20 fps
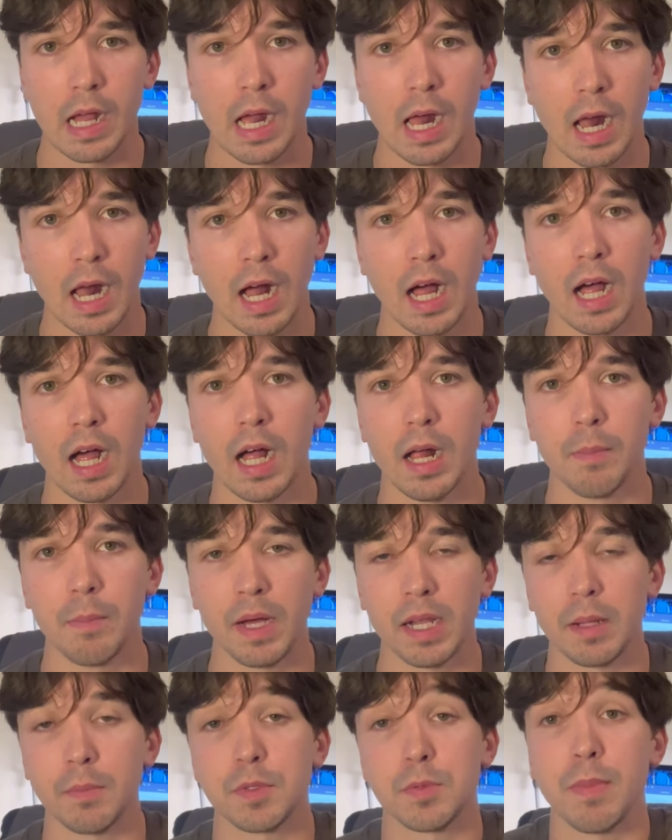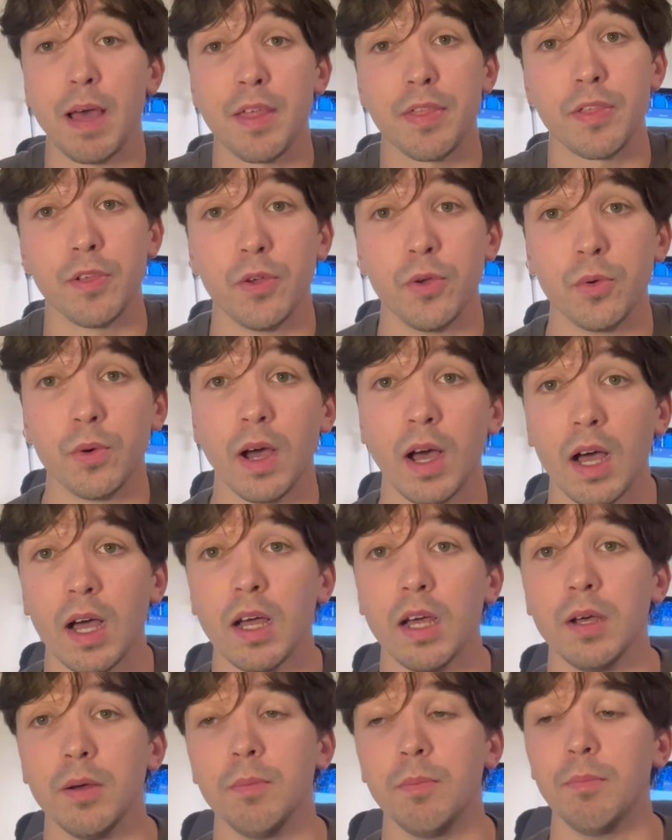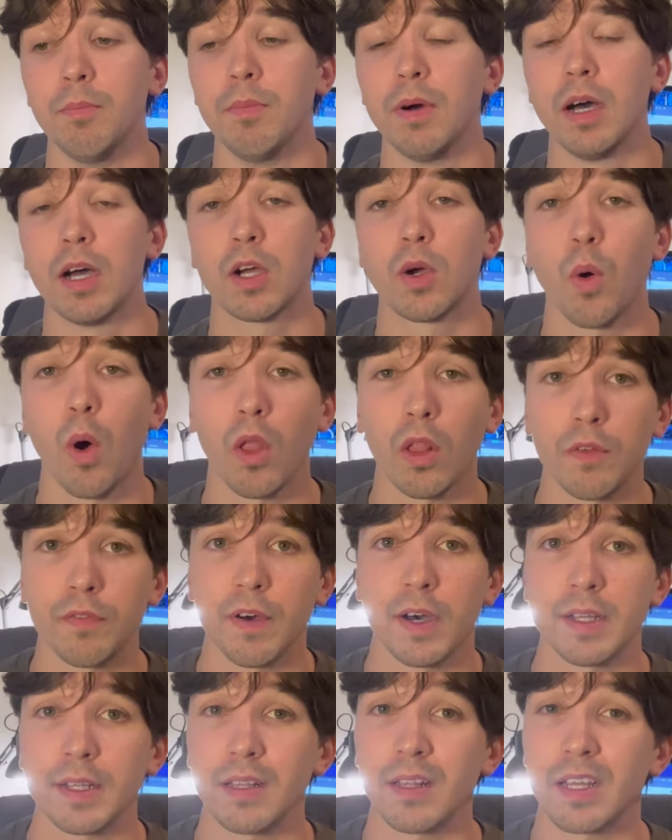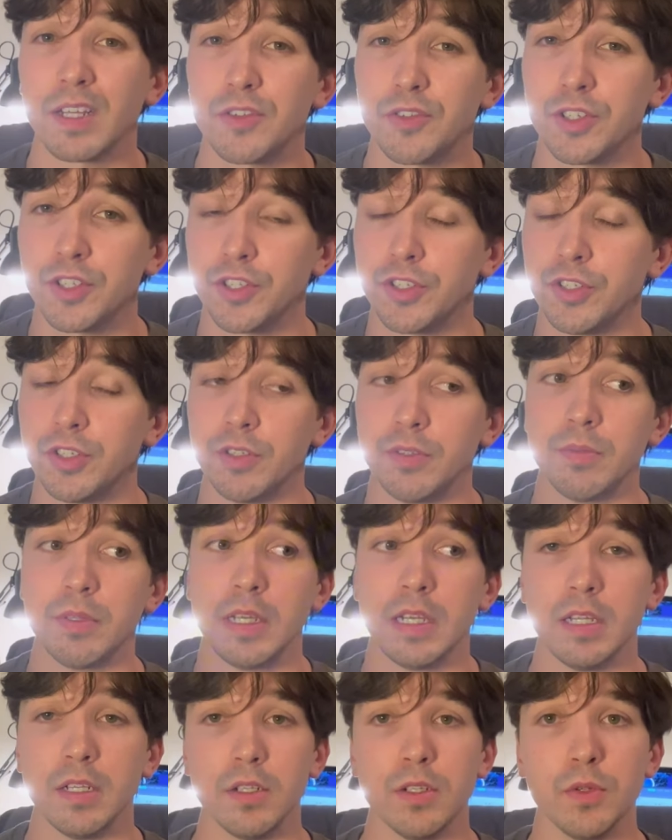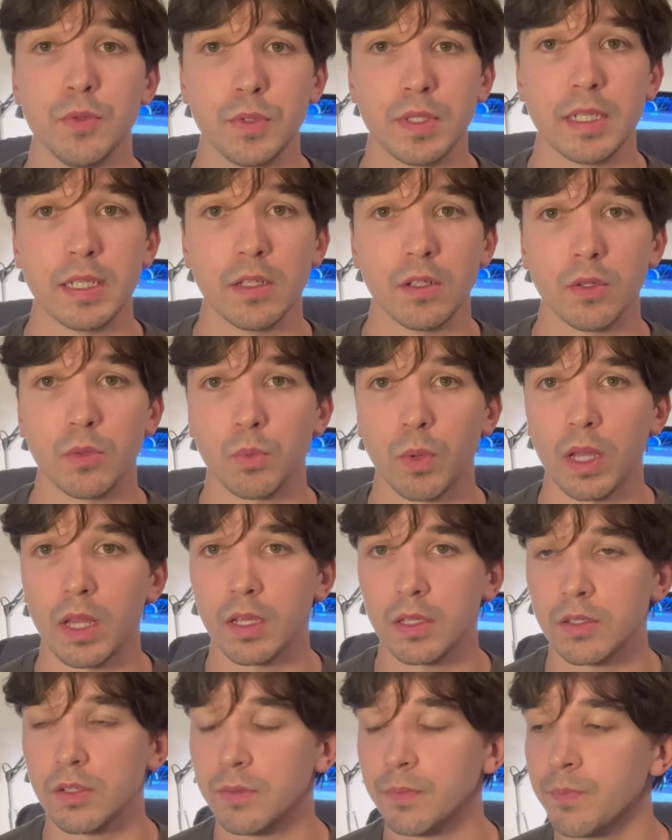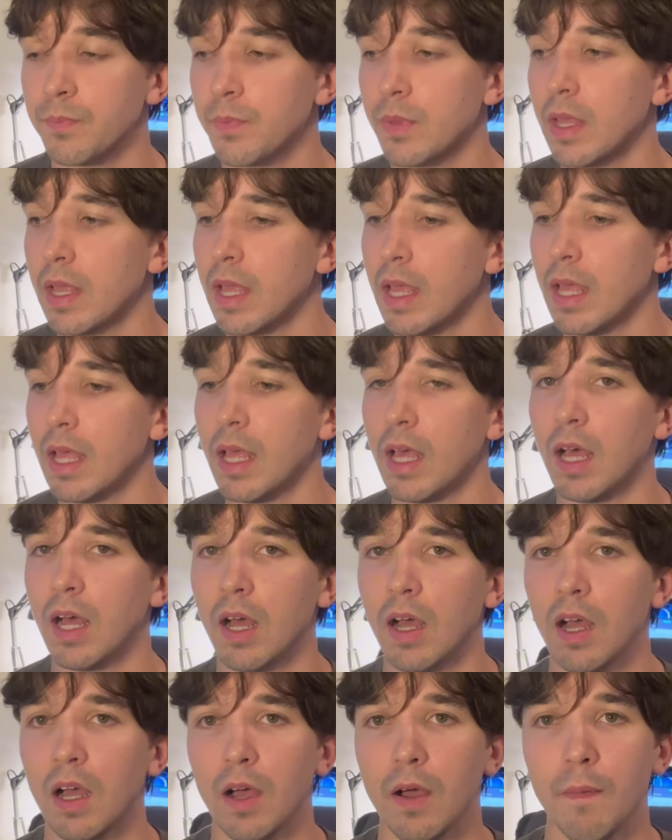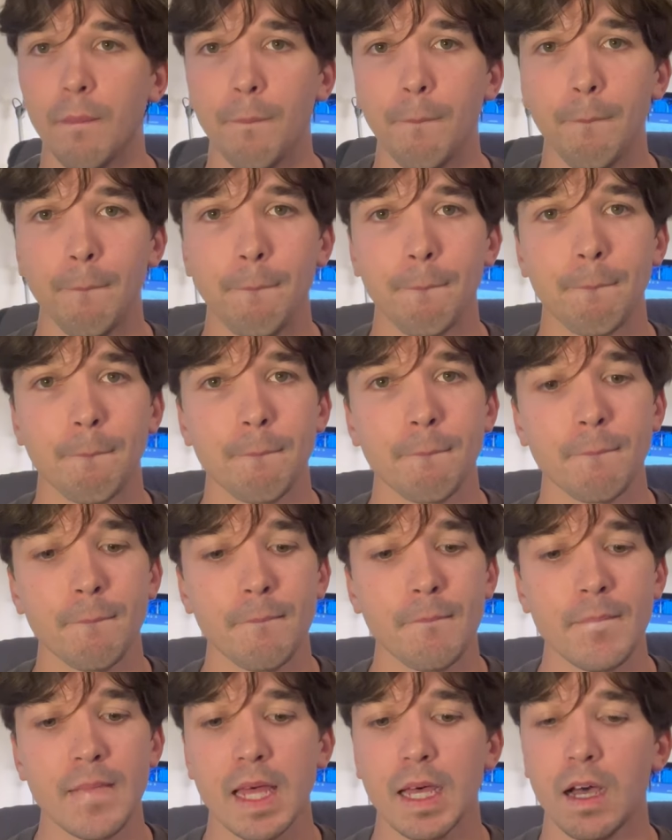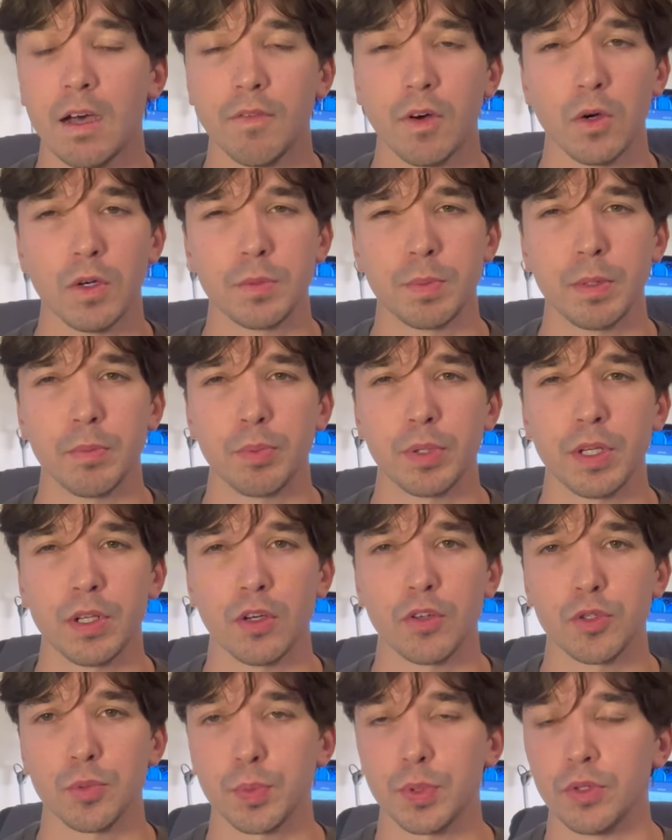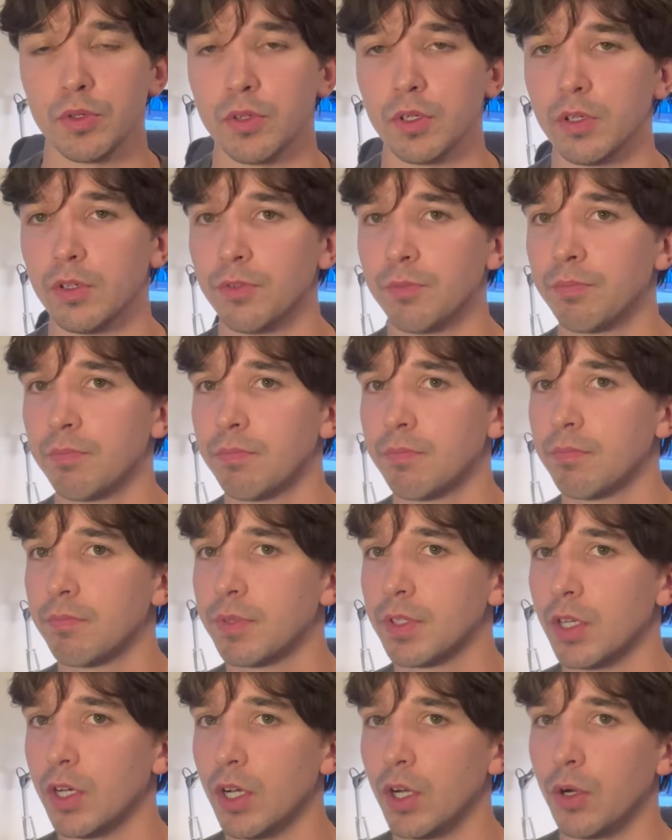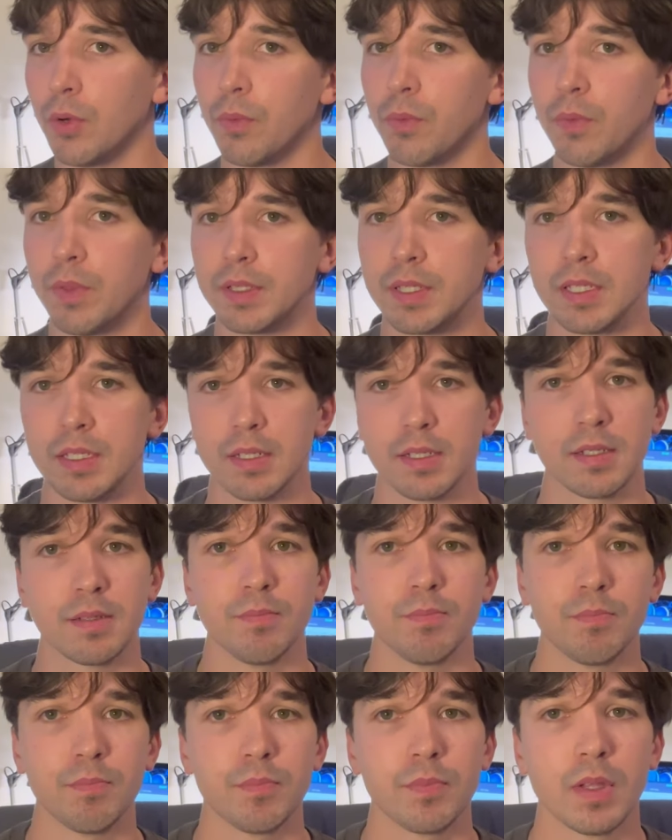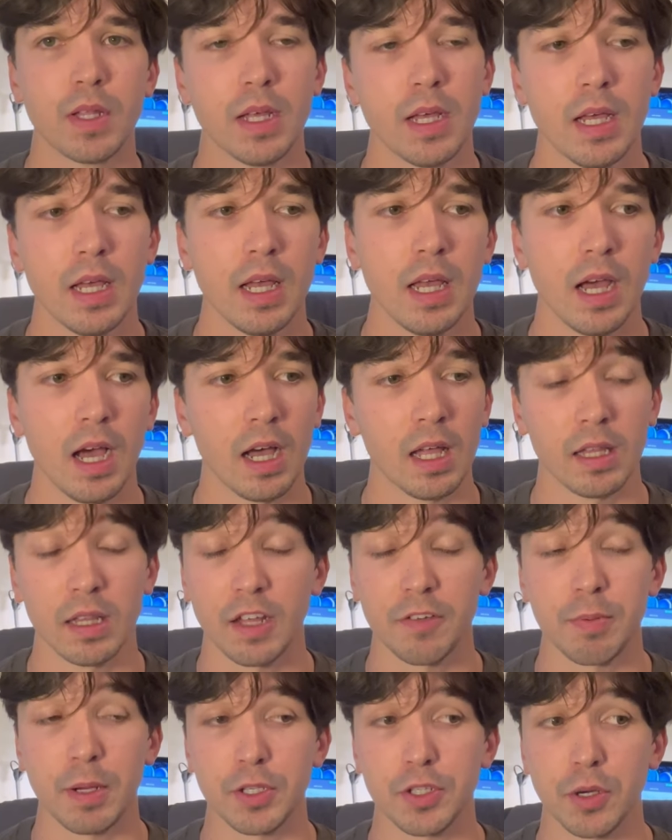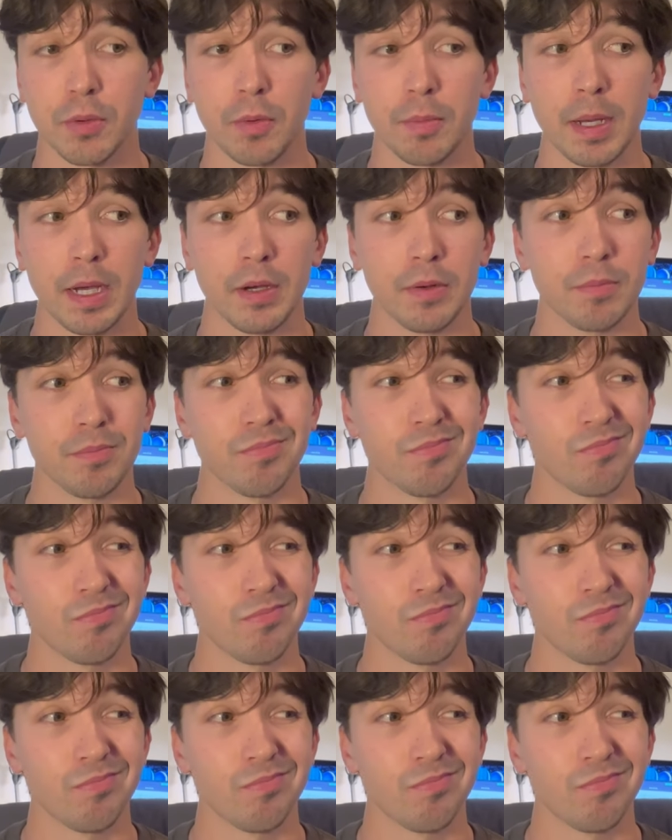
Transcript: My name's Matthew. I'm a qualified electrician in New Zealand, Wellington. I've always been pretty entrepreneurial. So this is, I left my job about